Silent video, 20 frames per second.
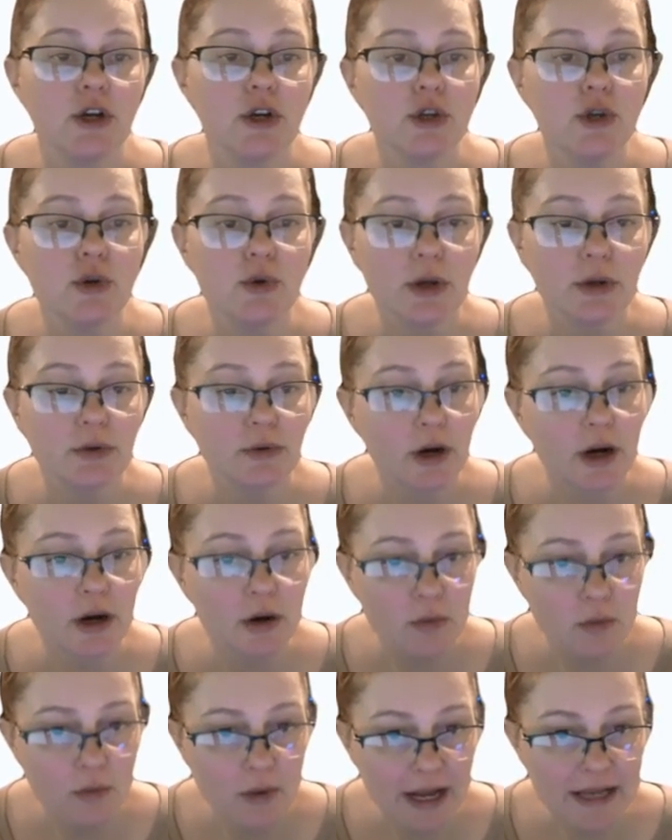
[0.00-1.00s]
You can
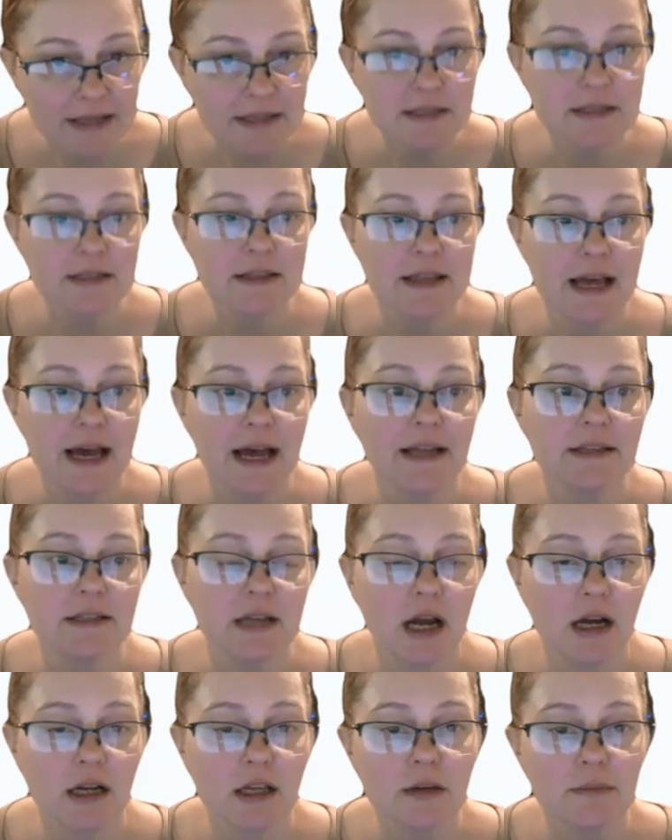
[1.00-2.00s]
request that
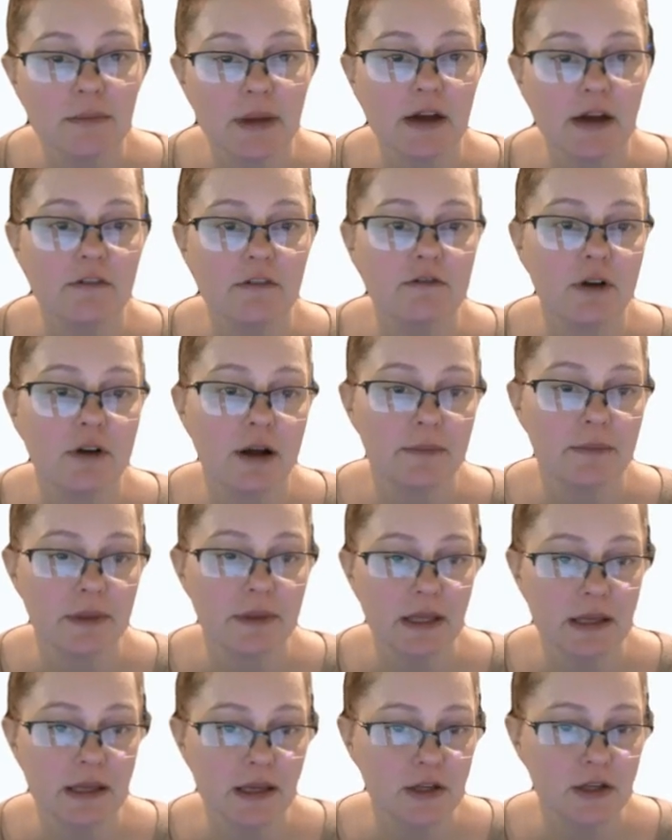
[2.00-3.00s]
document from
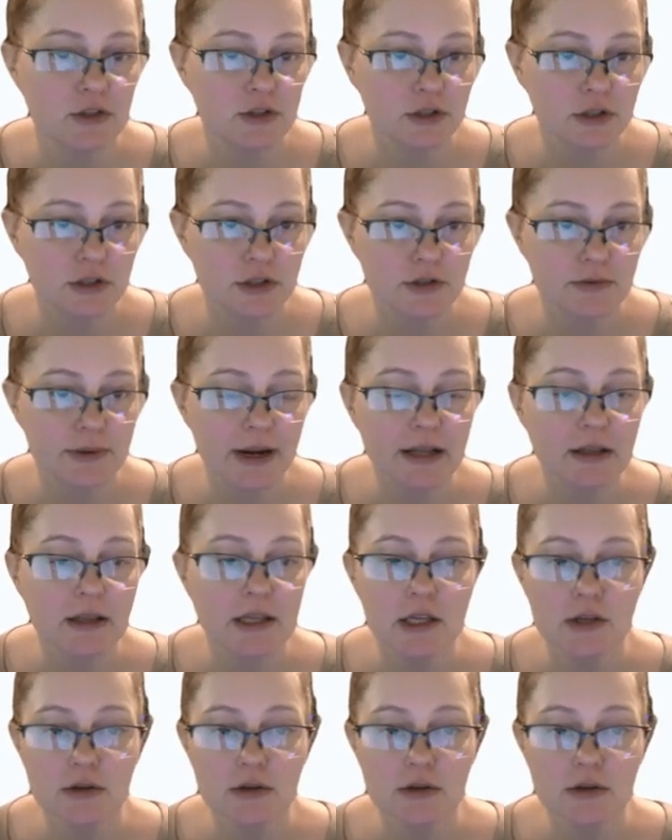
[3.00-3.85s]
the insured directly.